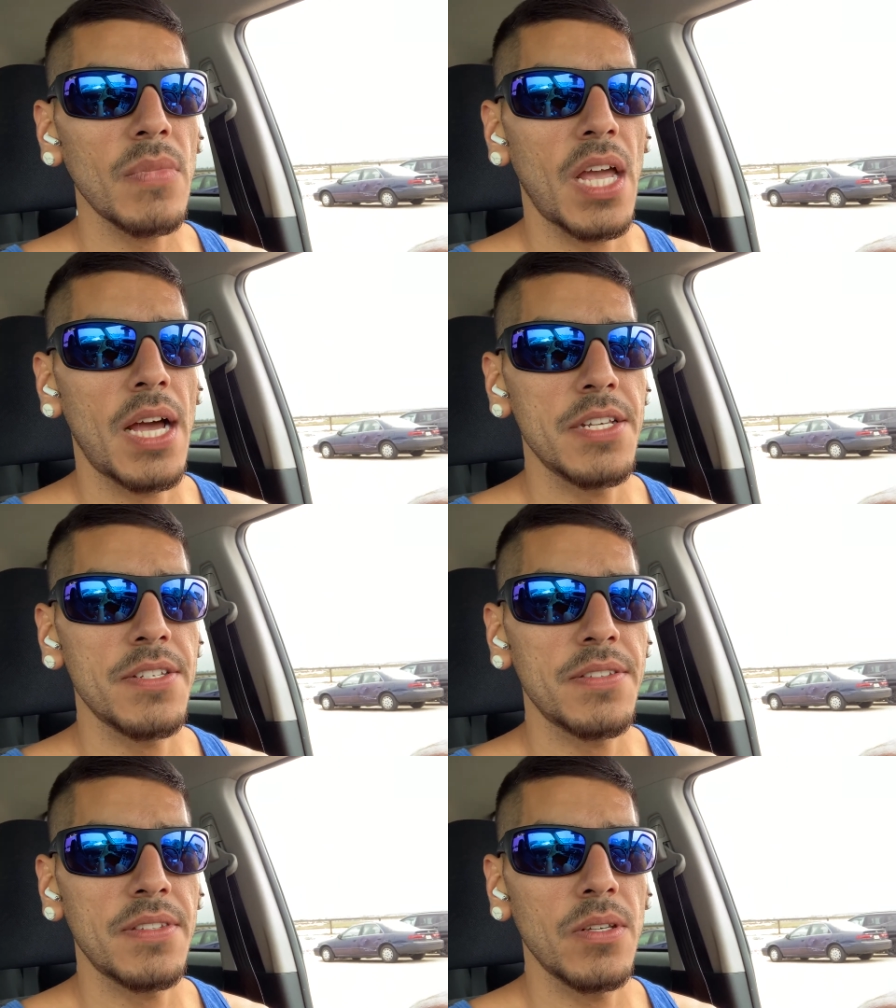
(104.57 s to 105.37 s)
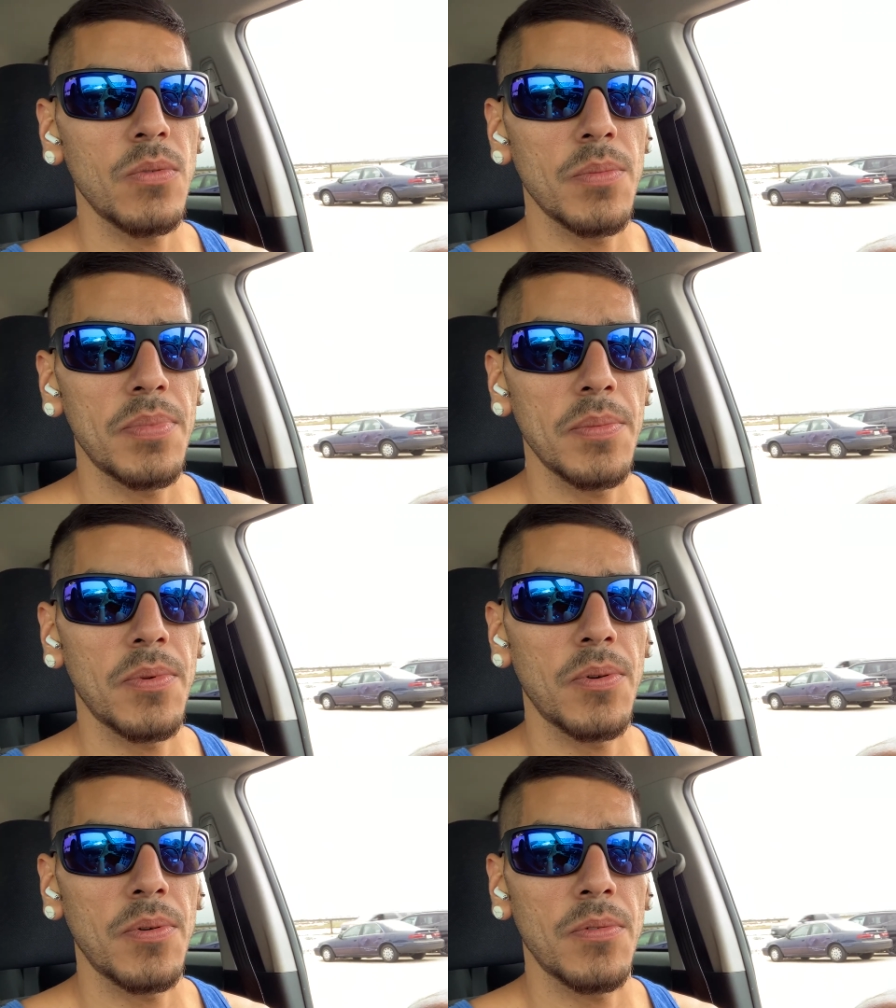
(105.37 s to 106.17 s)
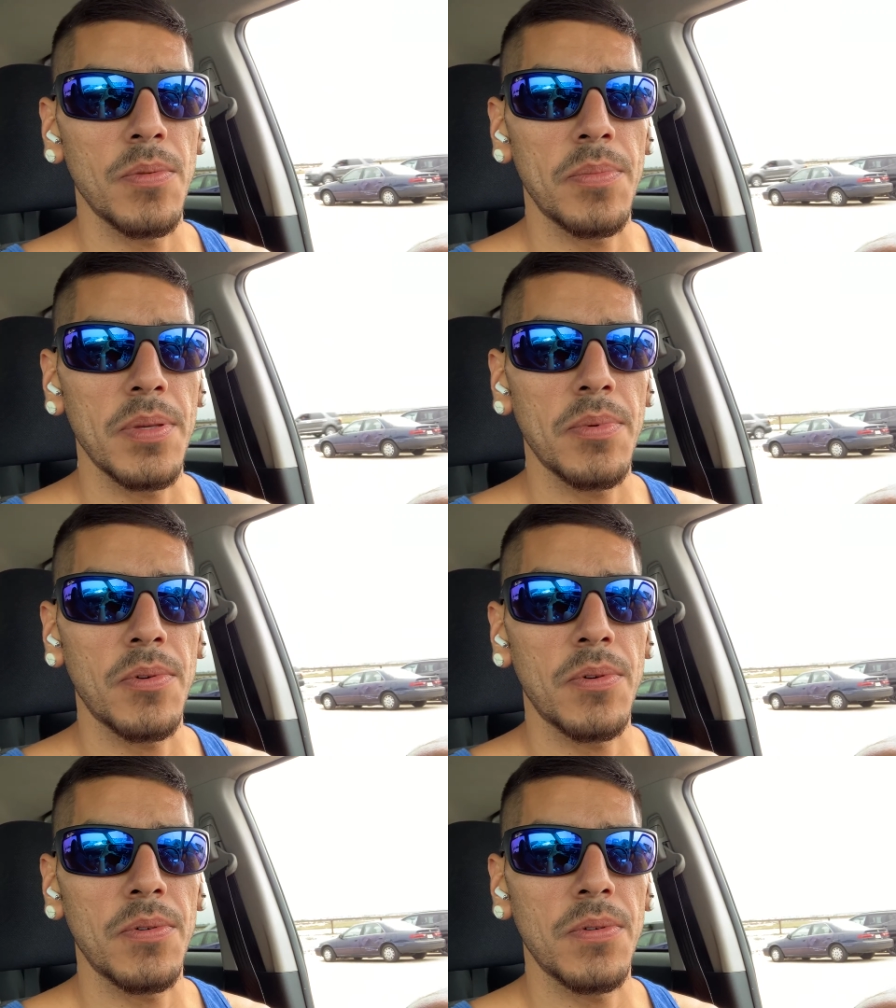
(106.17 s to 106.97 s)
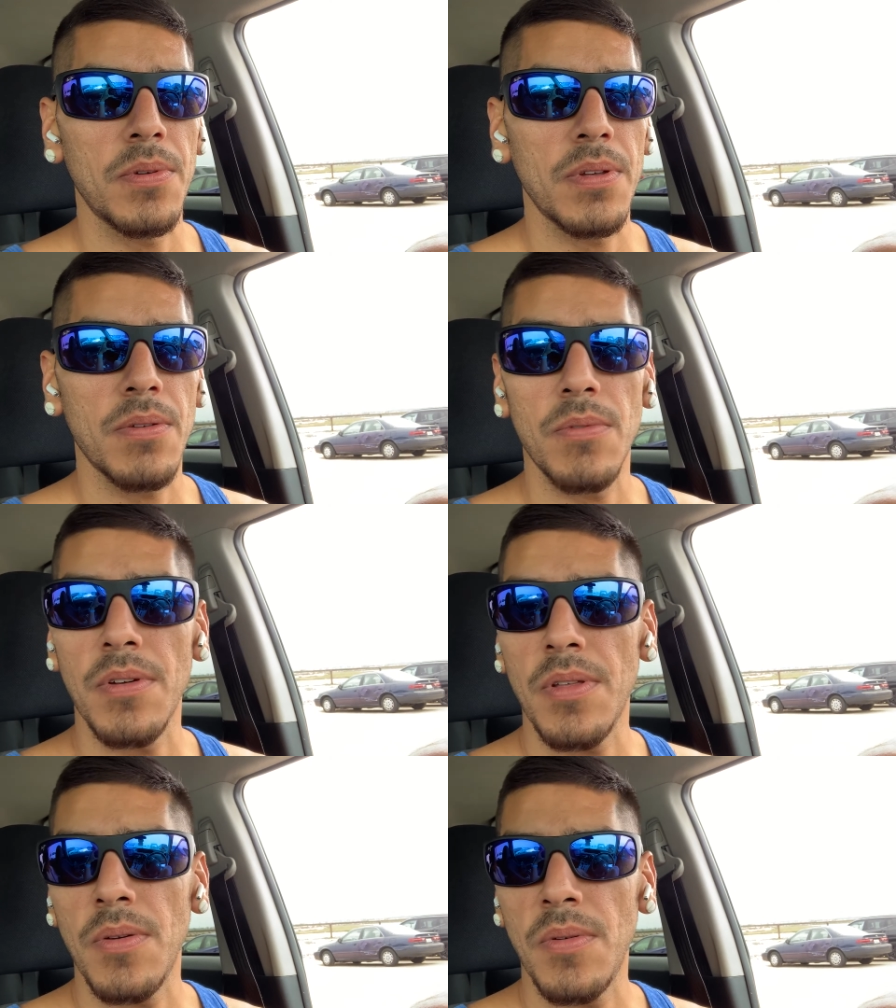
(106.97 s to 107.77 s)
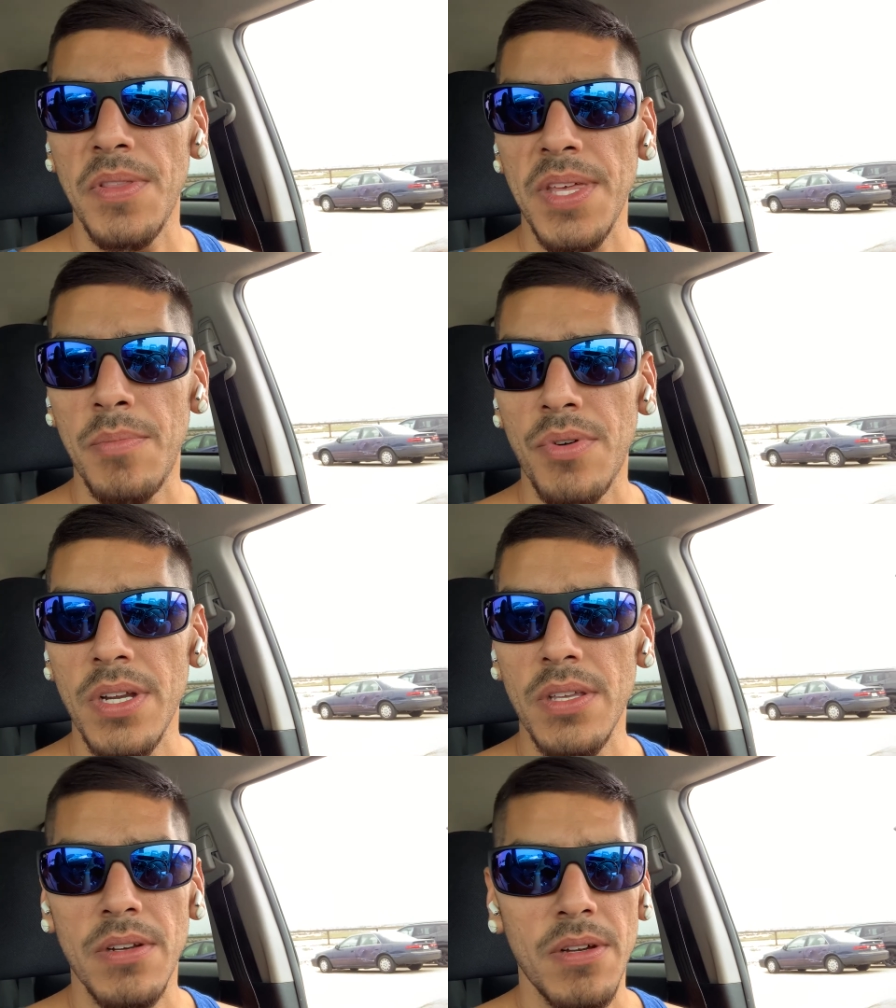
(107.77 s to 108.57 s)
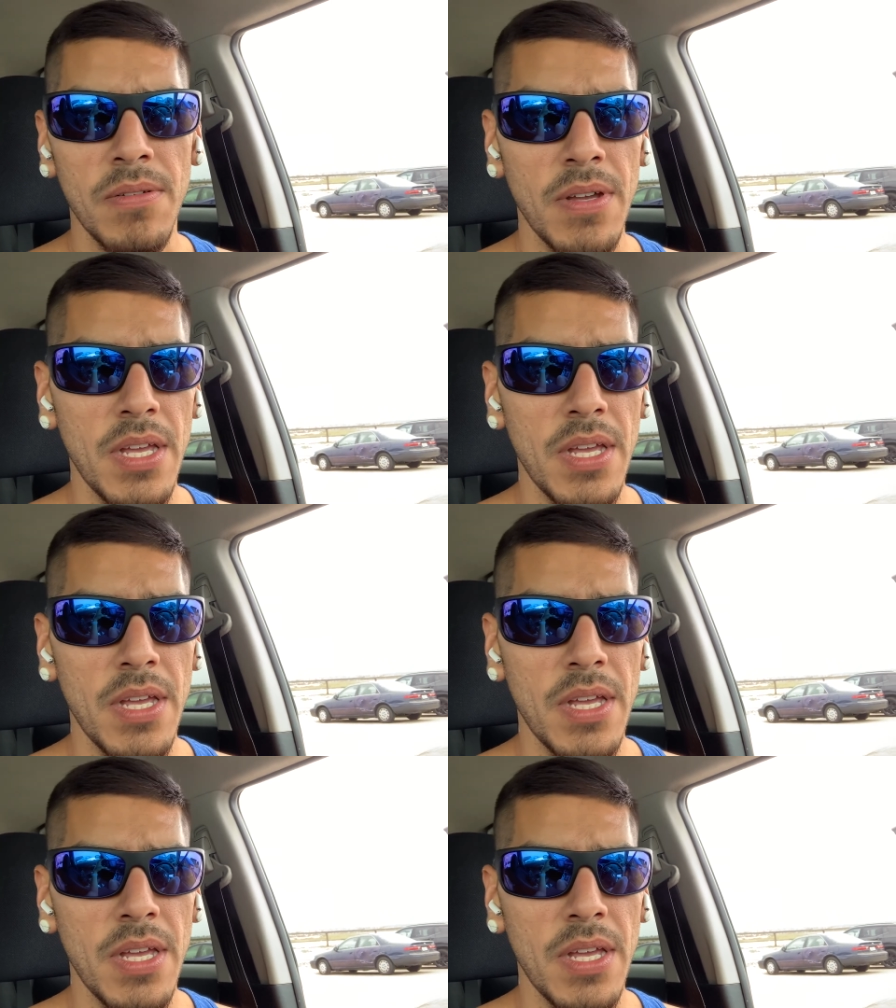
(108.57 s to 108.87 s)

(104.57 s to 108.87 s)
I just see what people, what people, what, what they bring, you know.